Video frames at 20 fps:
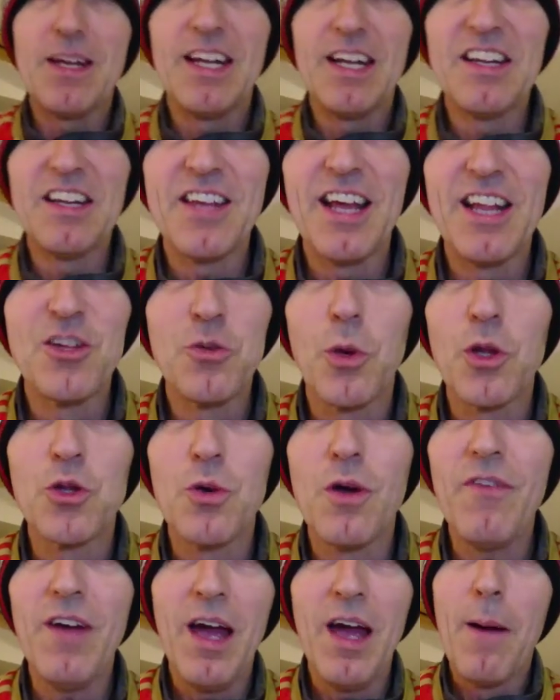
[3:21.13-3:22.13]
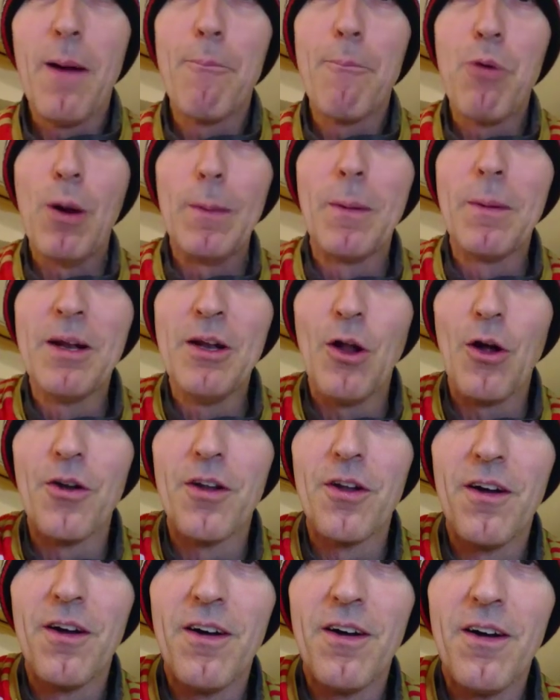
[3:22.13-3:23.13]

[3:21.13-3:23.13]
made any sense whatsoever? Probably not.